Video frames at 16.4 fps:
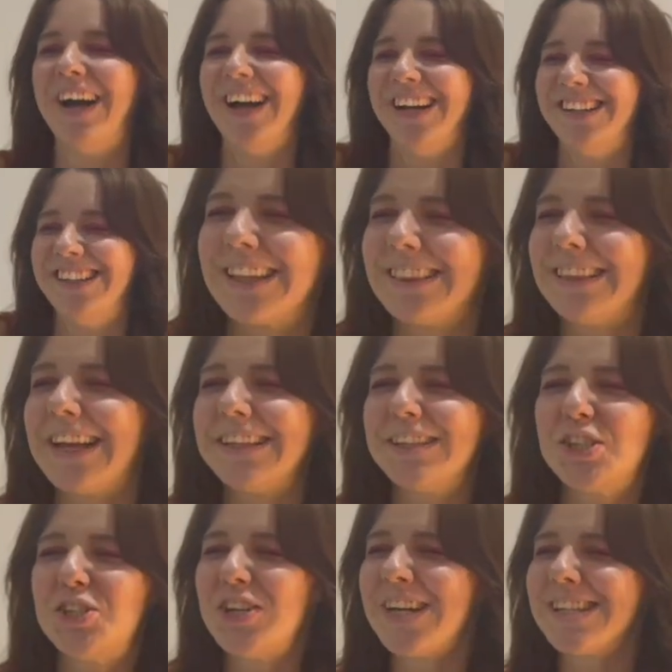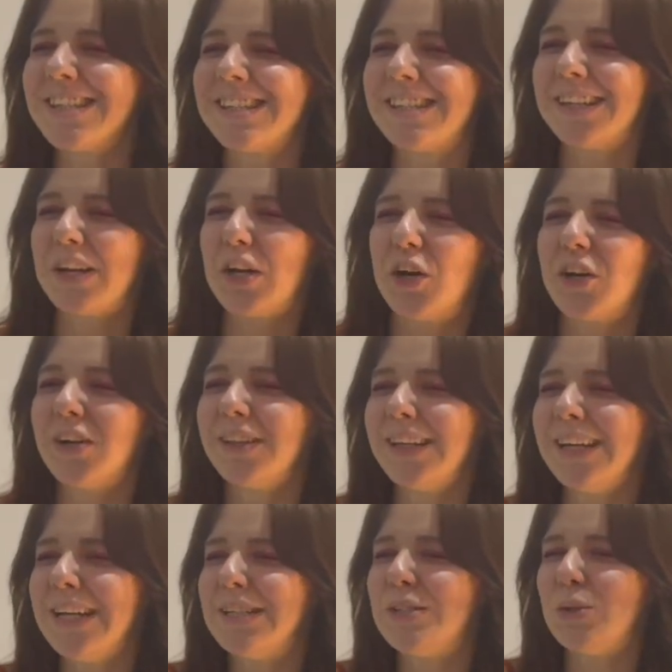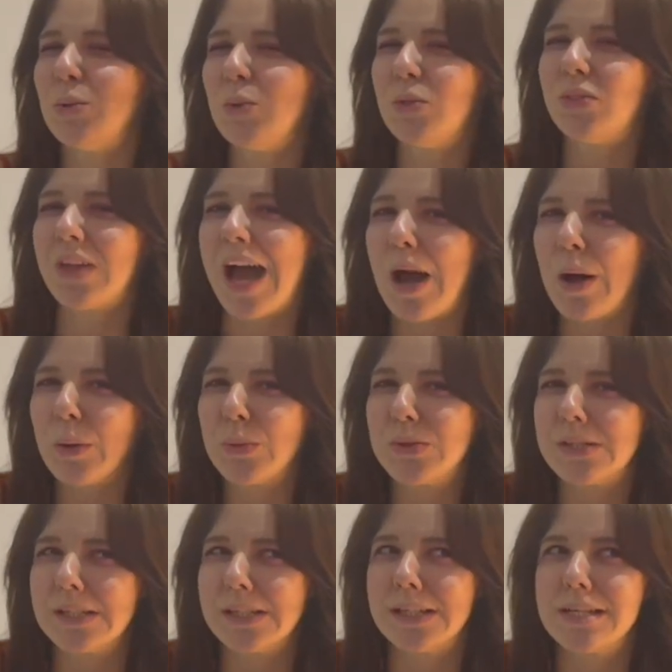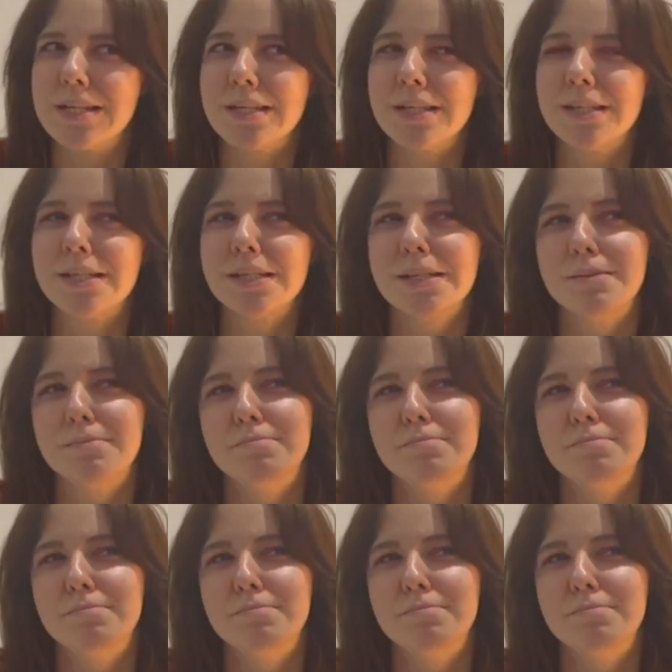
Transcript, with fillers: But that's just early 2000